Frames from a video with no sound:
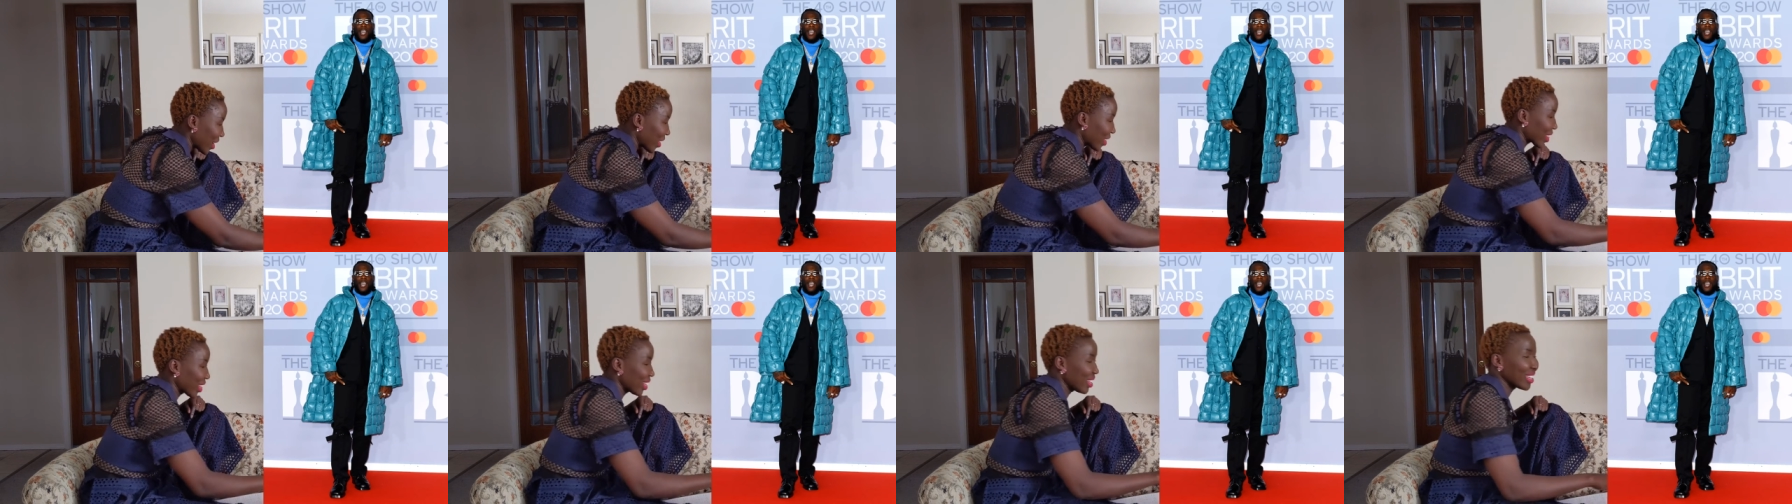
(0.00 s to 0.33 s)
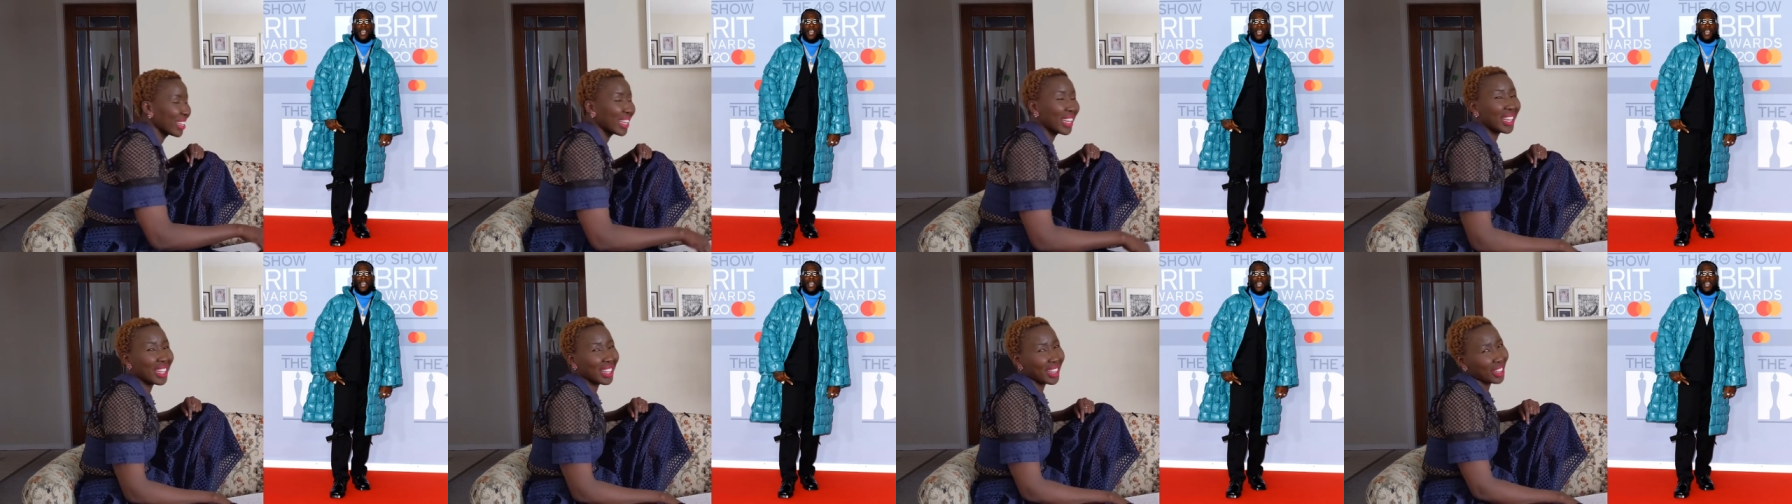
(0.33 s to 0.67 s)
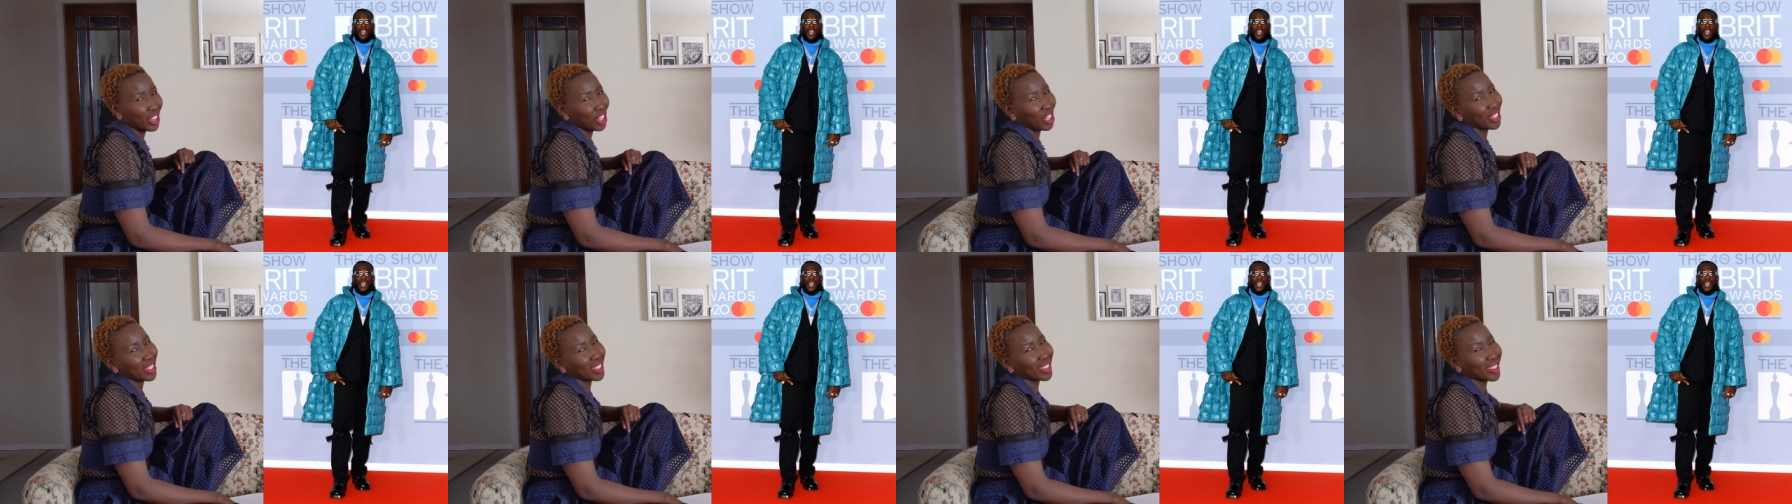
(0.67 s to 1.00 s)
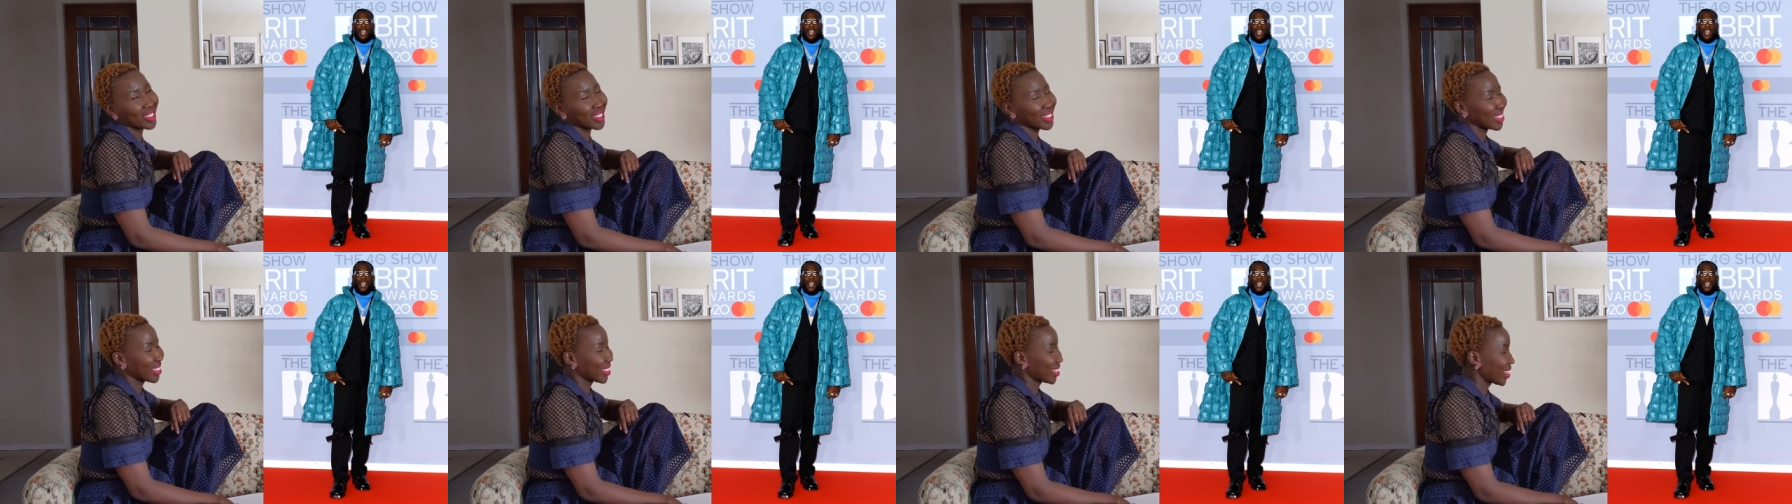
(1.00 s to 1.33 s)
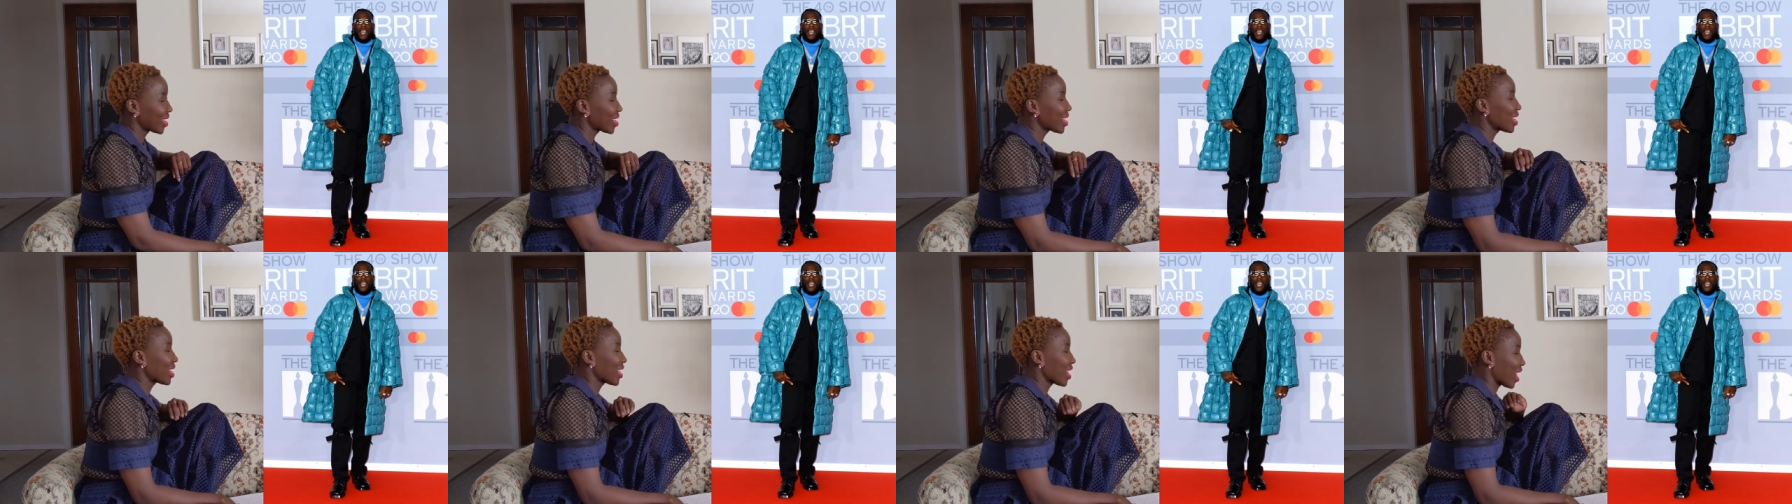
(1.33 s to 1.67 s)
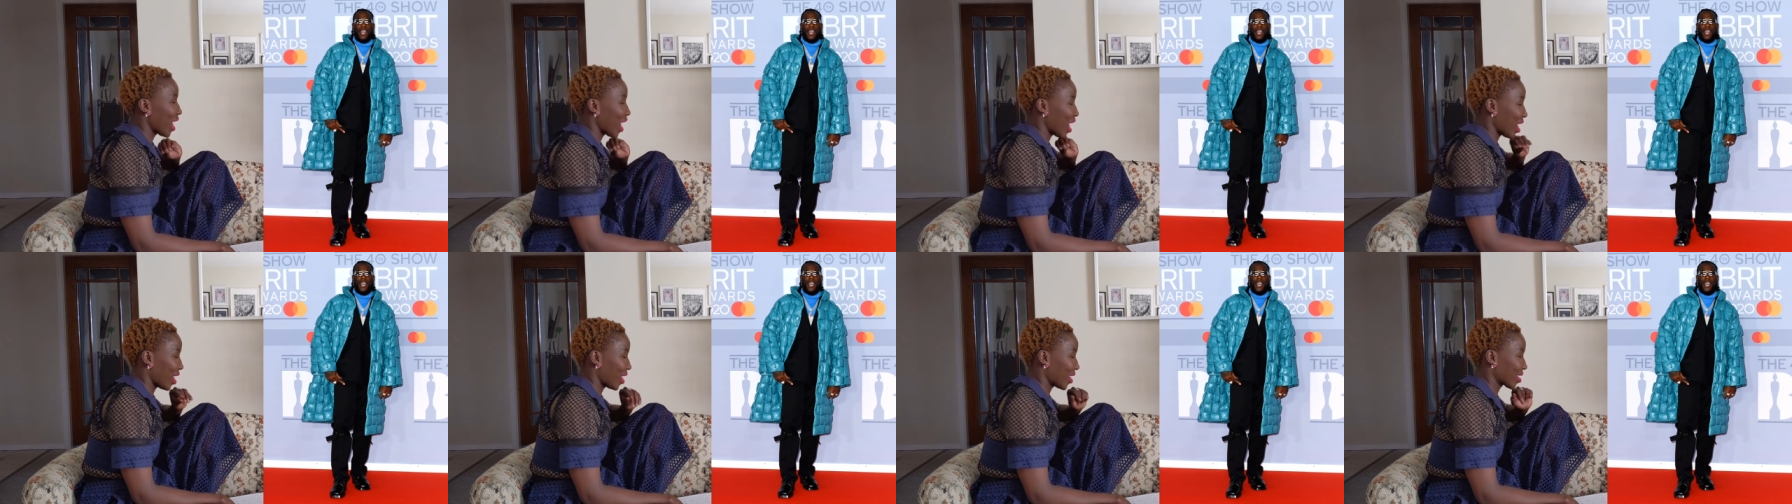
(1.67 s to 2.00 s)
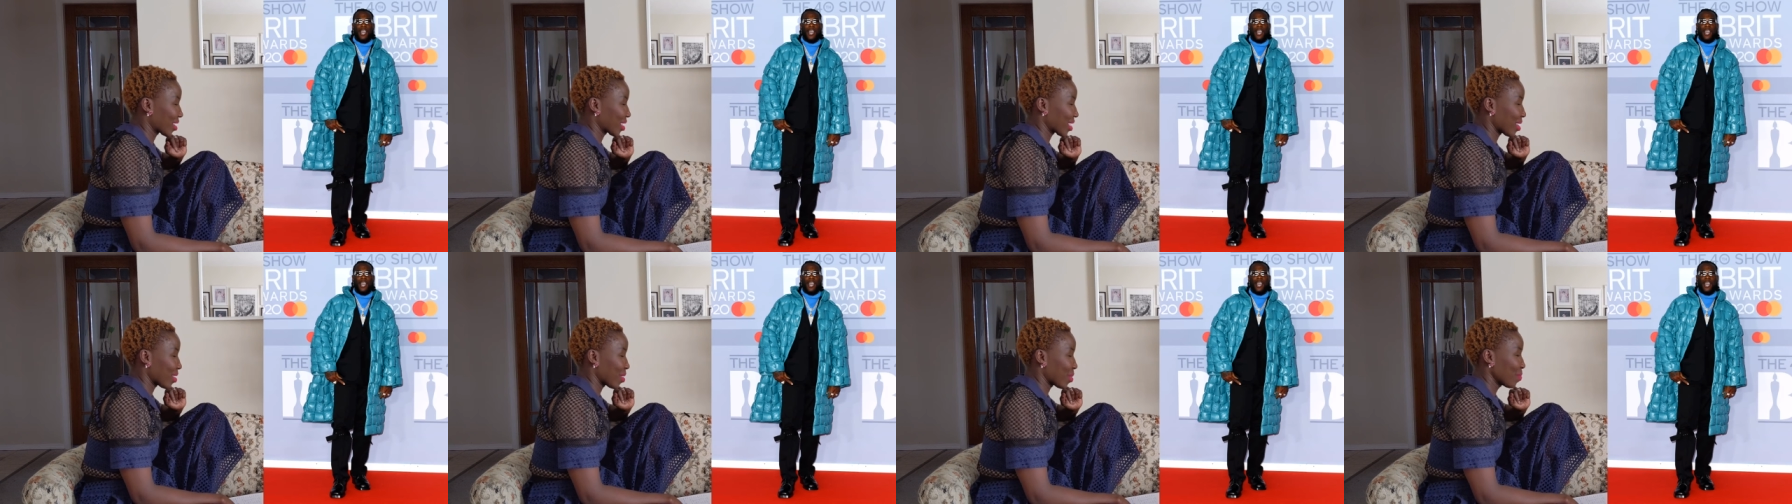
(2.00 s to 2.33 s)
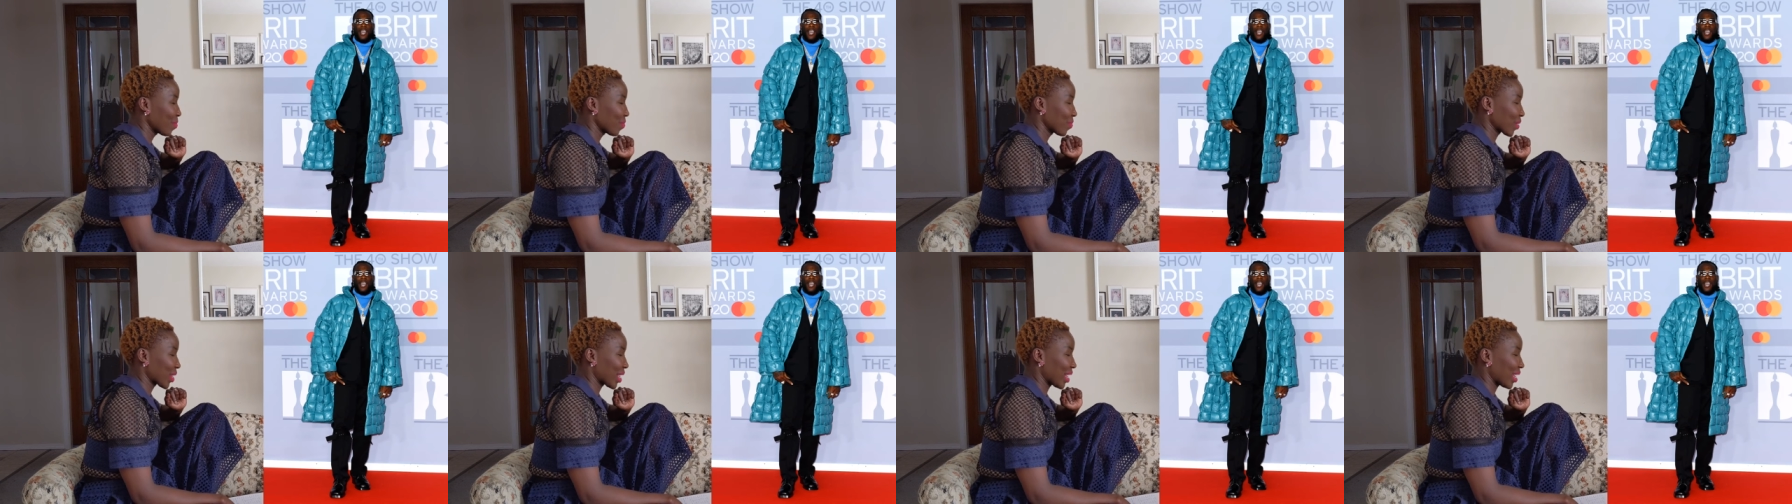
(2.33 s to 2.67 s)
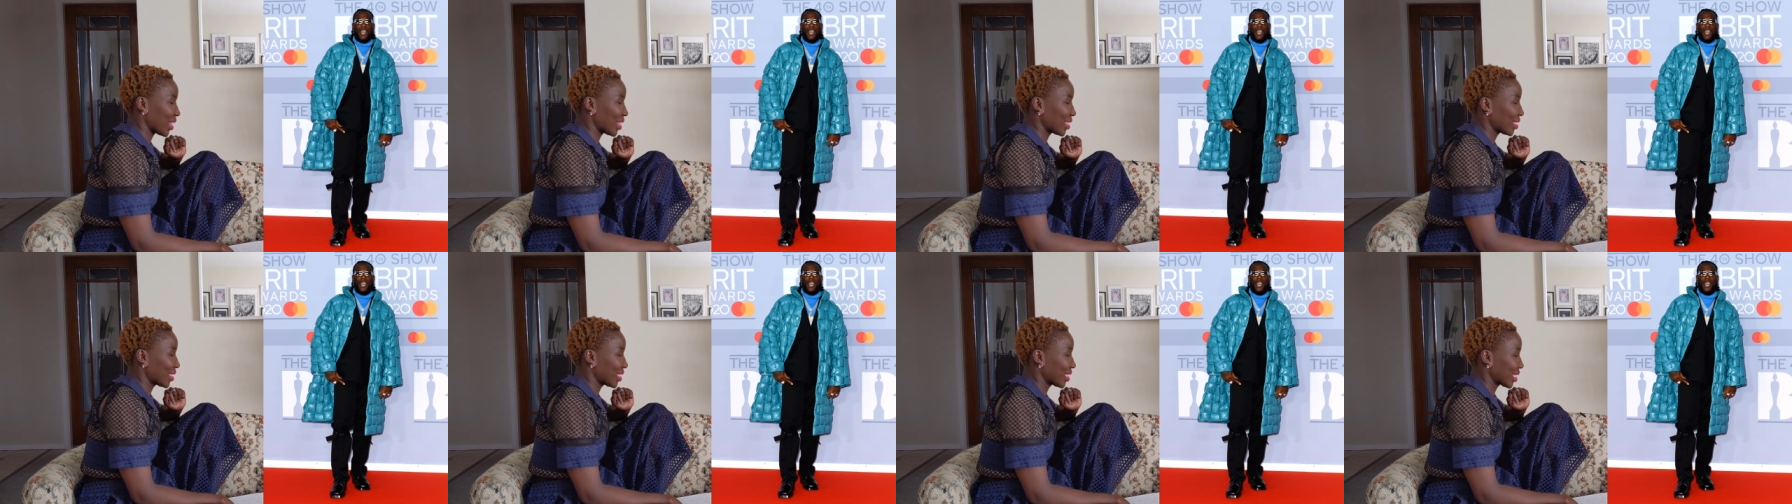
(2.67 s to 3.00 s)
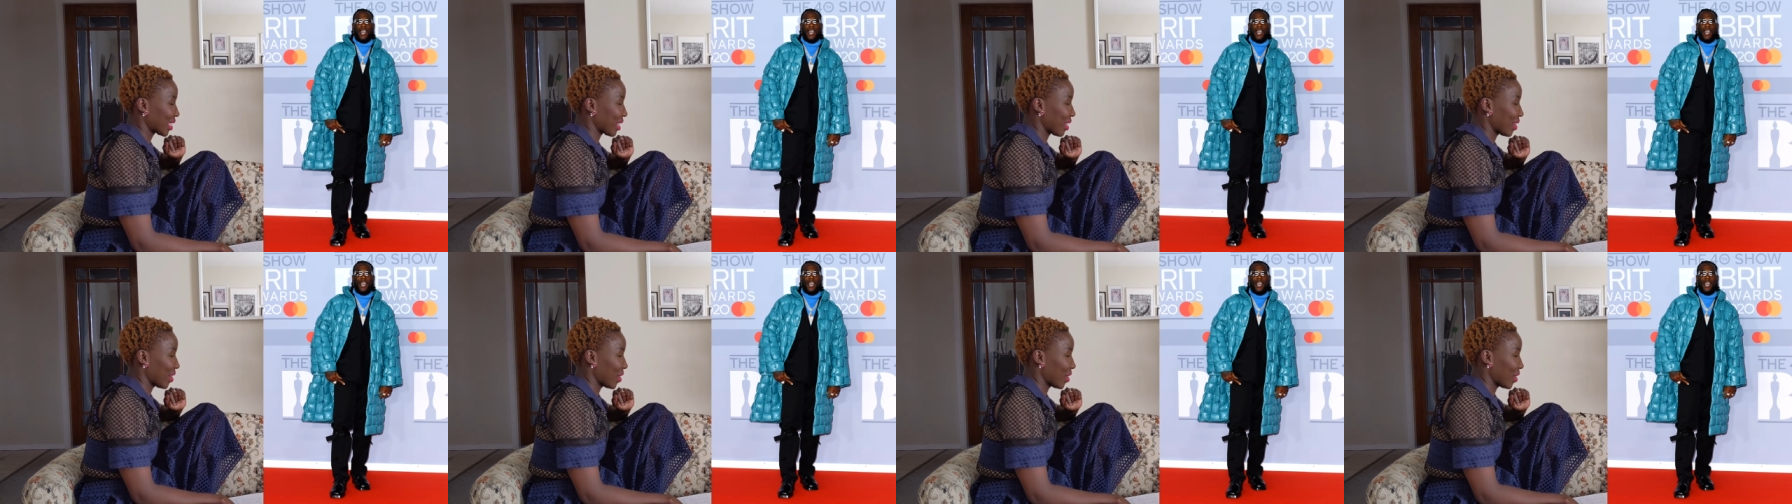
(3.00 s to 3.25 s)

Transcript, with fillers: I think he looks awesome, and